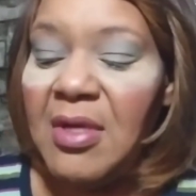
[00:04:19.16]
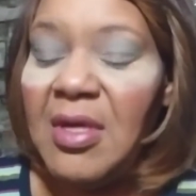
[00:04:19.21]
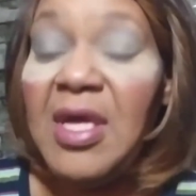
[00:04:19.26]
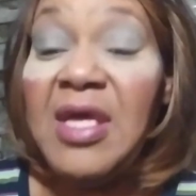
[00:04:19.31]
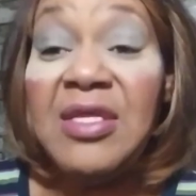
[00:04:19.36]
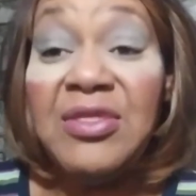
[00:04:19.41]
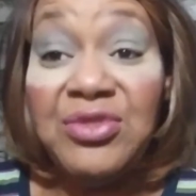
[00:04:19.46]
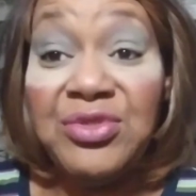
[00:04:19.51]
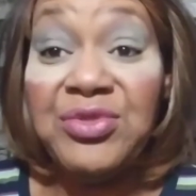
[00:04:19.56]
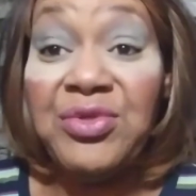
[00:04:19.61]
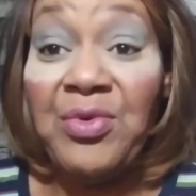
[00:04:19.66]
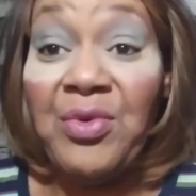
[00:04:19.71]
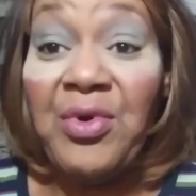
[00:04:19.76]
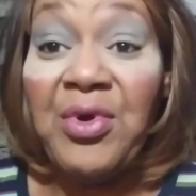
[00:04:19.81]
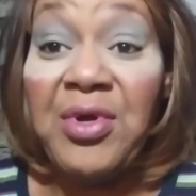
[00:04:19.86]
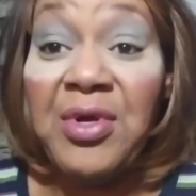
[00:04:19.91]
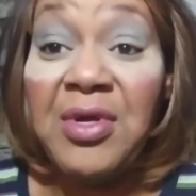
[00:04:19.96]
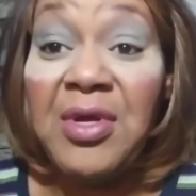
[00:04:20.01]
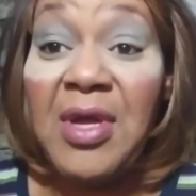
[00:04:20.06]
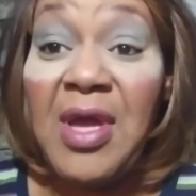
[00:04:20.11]
in
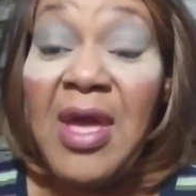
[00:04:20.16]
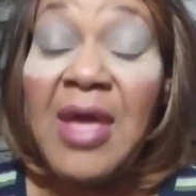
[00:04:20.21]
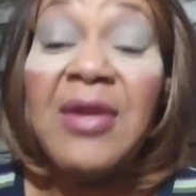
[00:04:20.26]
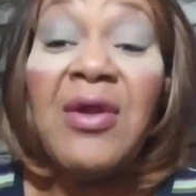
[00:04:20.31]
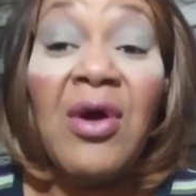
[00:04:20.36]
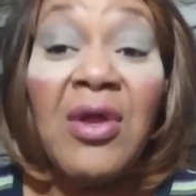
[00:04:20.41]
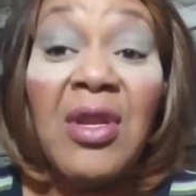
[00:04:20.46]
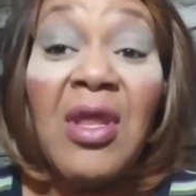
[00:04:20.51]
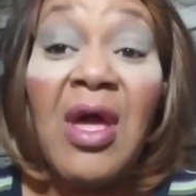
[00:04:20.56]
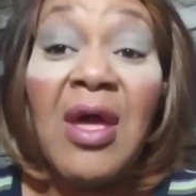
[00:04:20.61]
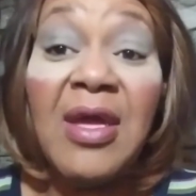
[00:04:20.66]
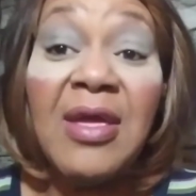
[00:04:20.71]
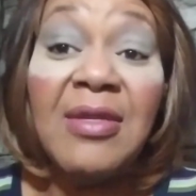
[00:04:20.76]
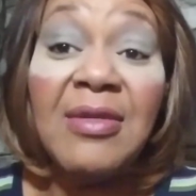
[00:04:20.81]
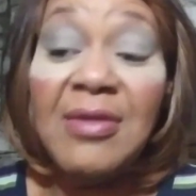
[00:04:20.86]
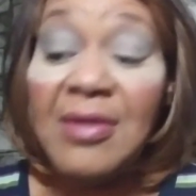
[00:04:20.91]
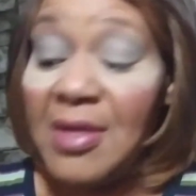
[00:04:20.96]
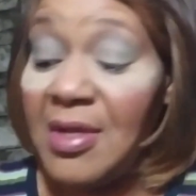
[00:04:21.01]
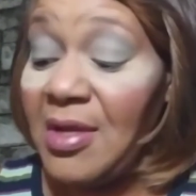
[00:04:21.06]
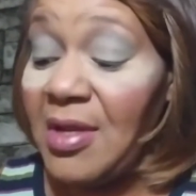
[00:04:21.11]
store and online.
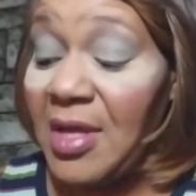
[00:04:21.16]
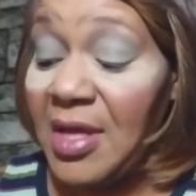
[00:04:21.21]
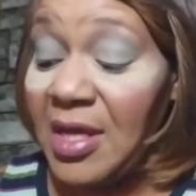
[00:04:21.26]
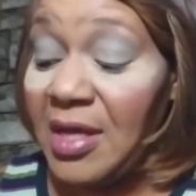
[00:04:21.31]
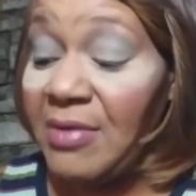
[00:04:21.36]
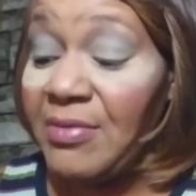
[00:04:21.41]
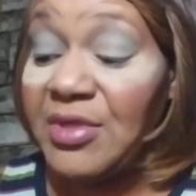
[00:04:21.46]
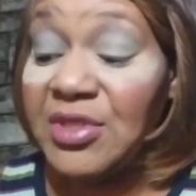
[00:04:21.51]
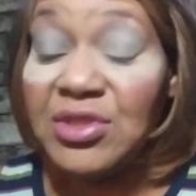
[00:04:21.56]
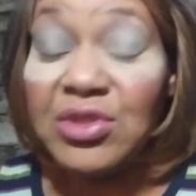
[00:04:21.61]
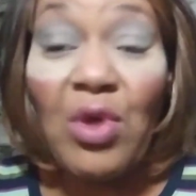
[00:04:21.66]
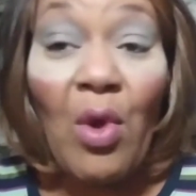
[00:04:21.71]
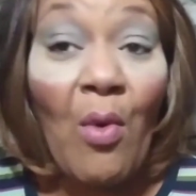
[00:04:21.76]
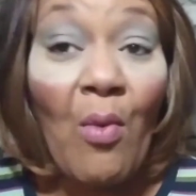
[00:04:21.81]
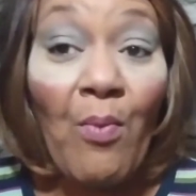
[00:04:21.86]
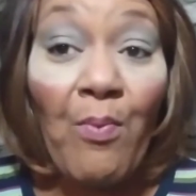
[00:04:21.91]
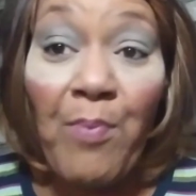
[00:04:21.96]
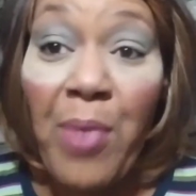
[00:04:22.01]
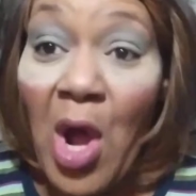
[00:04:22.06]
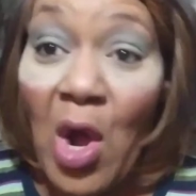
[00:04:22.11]
Like it was
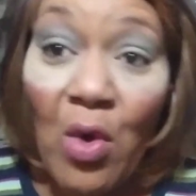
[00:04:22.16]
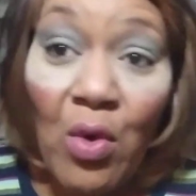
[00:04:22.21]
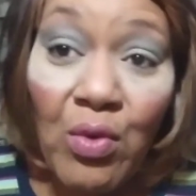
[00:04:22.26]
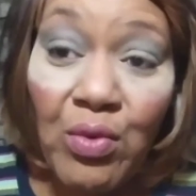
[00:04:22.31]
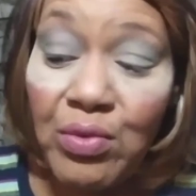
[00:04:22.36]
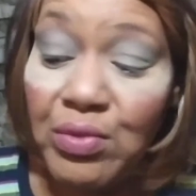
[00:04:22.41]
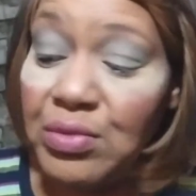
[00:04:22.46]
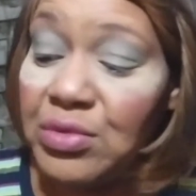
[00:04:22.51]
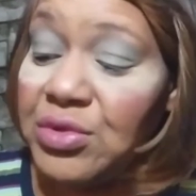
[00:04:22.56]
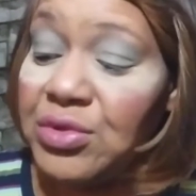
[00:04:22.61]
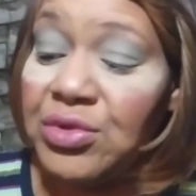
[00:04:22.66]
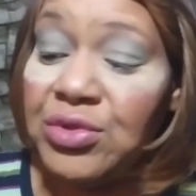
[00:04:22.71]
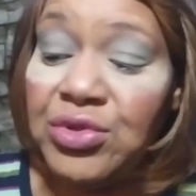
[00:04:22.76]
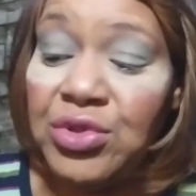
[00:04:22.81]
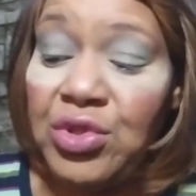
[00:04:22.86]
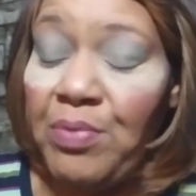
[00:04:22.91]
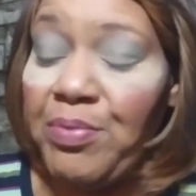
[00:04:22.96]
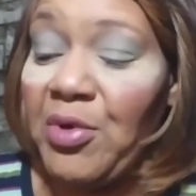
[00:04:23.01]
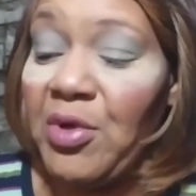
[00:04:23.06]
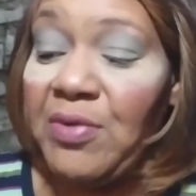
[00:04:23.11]
wow,
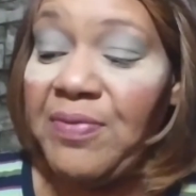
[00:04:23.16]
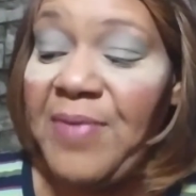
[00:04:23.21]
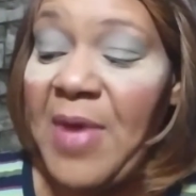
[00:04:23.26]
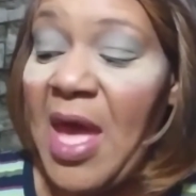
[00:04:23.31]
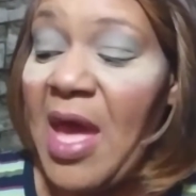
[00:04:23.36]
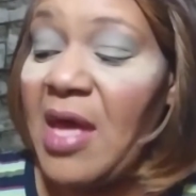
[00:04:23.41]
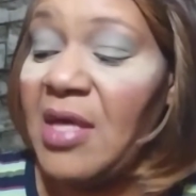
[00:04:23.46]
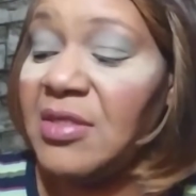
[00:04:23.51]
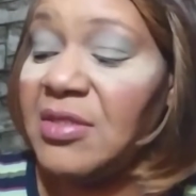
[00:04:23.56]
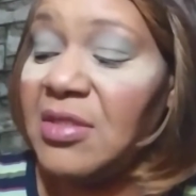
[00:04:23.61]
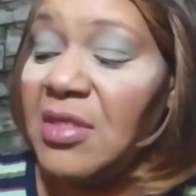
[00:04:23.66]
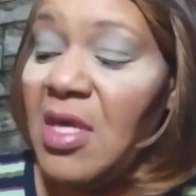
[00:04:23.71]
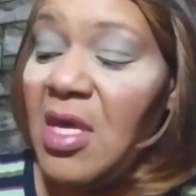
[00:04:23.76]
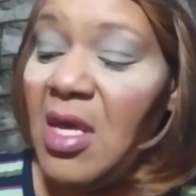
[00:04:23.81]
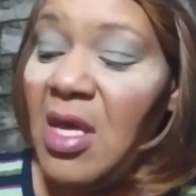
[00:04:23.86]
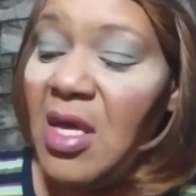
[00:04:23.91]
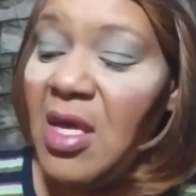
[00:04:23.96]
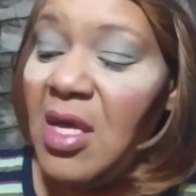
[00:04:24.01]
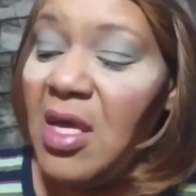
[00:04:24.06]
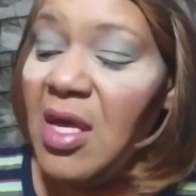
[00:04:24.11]
super fast
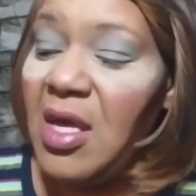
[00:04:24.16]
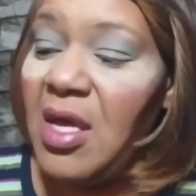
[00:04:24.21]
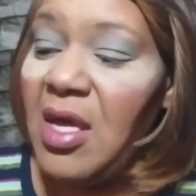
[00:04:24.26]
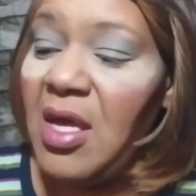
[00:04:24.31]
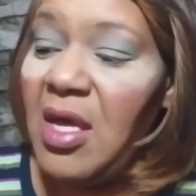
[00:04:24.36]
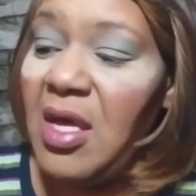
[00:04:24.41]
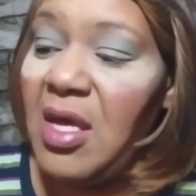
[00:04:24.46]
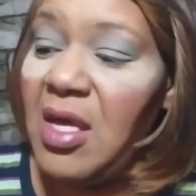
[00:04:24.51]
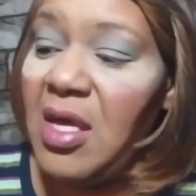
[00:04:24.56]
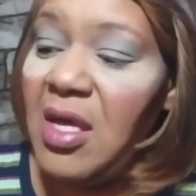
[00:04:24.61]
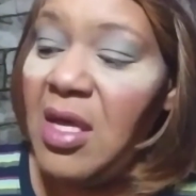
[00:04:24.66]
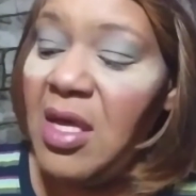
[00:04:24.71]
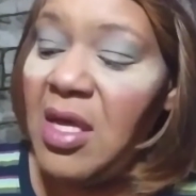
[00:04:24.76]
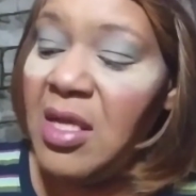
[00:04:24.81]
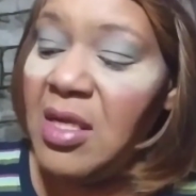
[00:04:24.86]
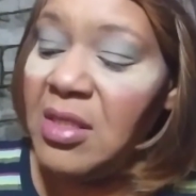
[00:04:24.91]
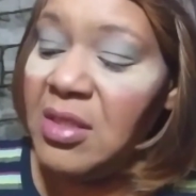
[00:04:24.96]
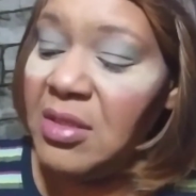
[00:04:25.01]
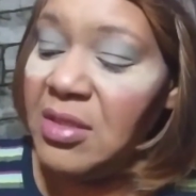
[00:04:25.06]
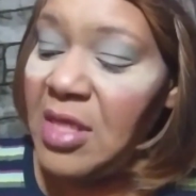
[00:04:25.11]

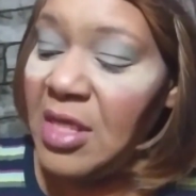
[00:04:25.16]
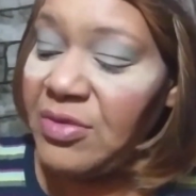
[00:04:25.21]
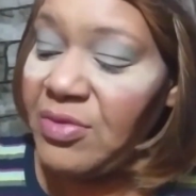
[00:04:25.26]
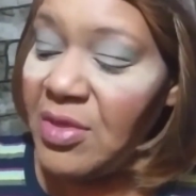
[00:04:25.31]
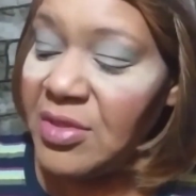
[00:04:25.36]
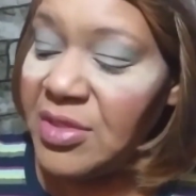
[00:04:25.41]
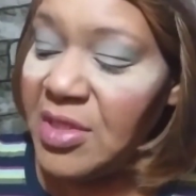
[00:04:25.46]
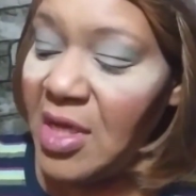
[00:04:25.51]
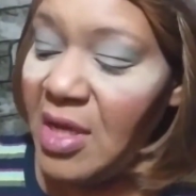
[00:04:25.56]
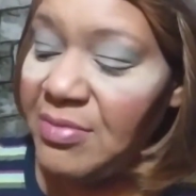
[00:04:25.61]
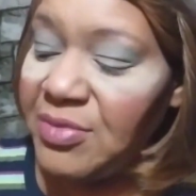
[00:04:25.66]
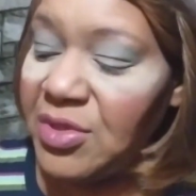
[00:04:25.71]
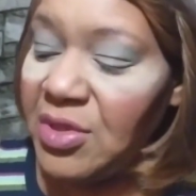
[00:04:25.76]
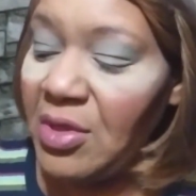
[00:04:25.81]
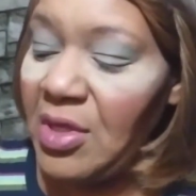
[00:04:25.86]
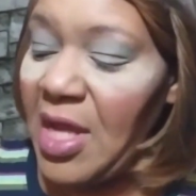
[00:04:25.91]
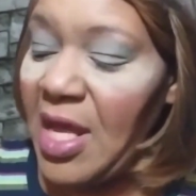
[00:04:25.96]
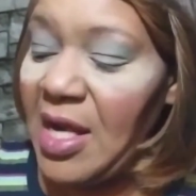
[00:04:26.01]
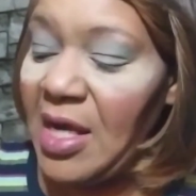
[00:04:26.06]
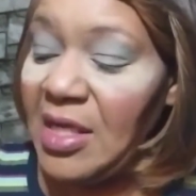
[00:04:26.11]
and that's what I was like, I'm
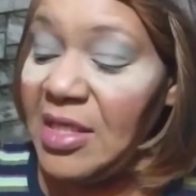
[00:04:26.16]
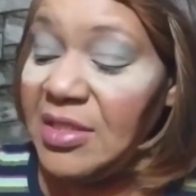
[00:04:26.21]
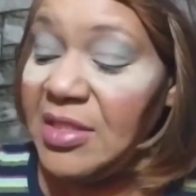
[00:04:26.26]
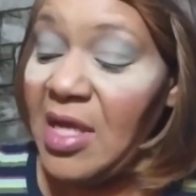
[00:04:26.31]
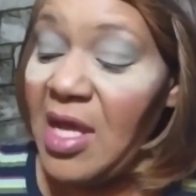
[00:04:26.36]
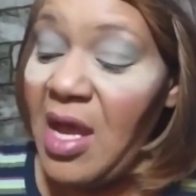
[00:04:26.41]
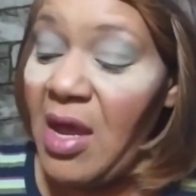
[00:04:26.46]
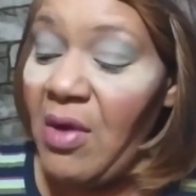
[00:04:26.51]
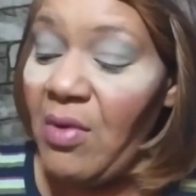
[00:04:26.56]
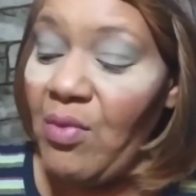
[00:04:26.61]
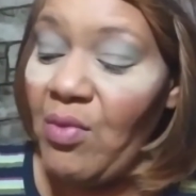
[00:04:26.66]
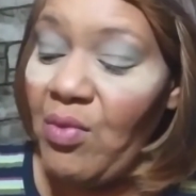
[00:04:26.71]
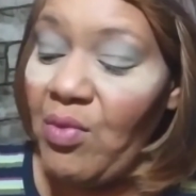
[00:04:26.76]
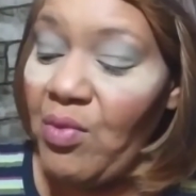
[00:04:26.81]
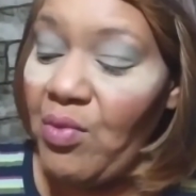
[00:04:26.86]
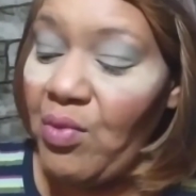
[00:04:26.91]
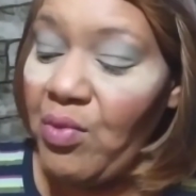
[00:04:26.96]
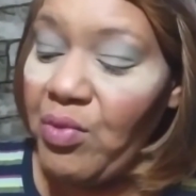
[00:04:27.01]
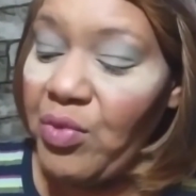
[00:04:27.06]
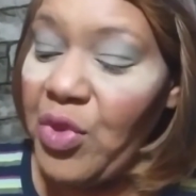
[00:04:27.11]
so glad at least I got
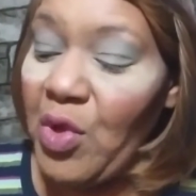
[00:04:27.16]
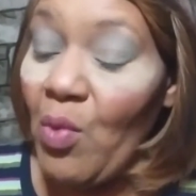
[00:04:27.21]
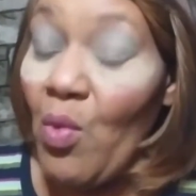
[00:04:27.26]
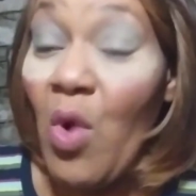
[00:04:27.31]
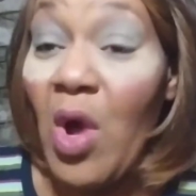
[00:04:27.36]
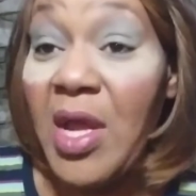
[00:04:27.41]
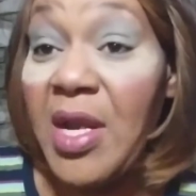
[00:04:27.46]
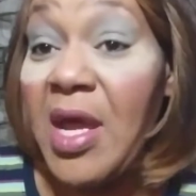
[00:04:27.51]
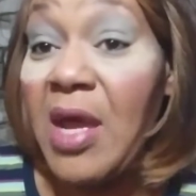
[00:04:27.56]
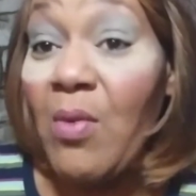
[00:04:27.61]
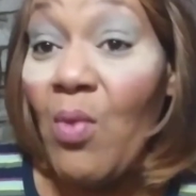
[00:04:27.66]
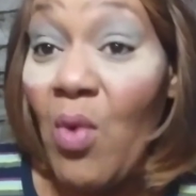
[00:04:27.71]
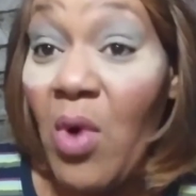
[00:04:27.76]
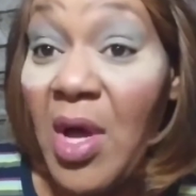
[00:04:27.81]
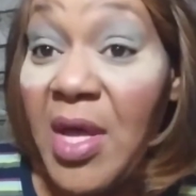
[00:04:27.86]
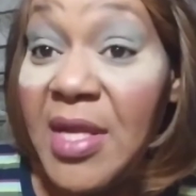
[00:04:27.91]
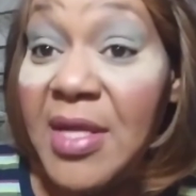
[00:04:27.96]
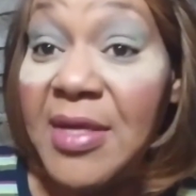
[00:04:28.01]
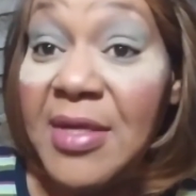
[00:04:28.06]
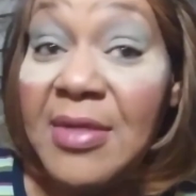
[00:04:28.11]
the one I
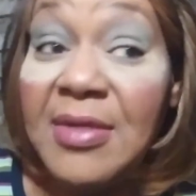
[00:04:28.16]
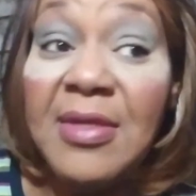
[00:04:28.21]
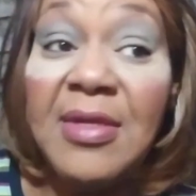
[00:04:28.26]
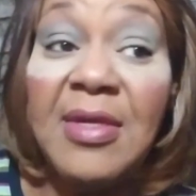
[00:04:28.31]
wanted.